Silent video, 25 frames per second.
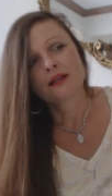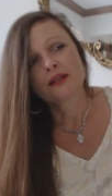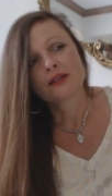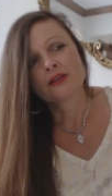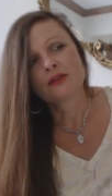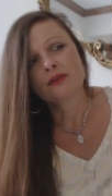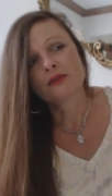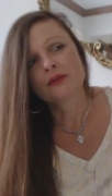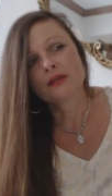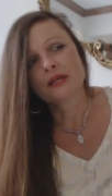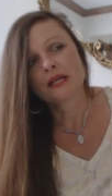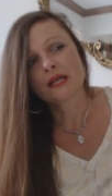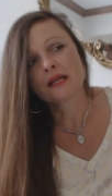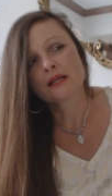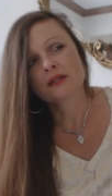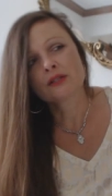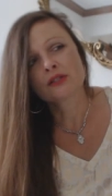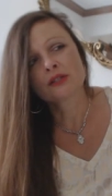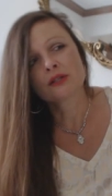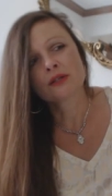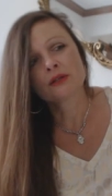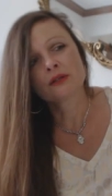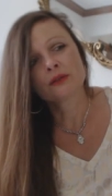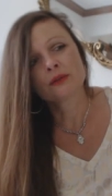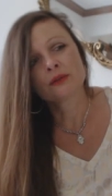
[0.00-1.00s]
You need
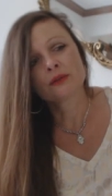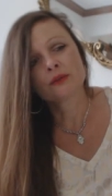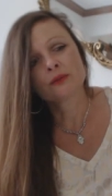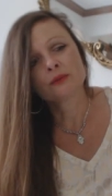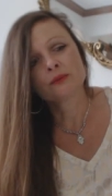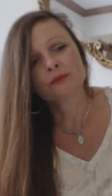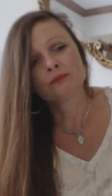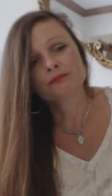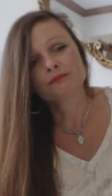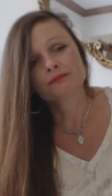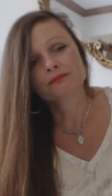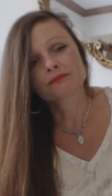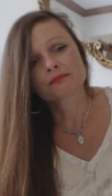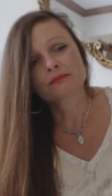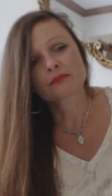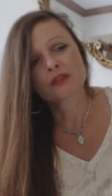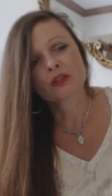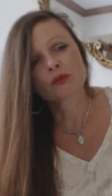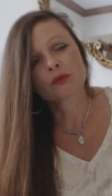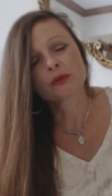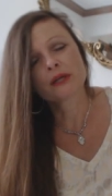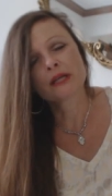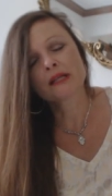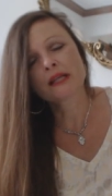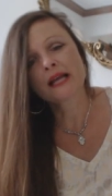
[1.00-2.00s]
to
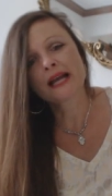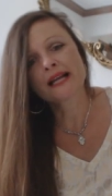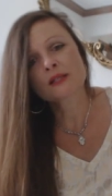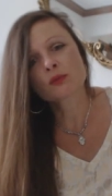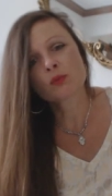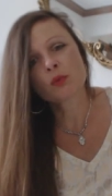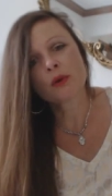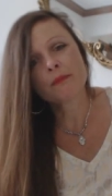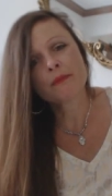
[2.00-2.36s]
realize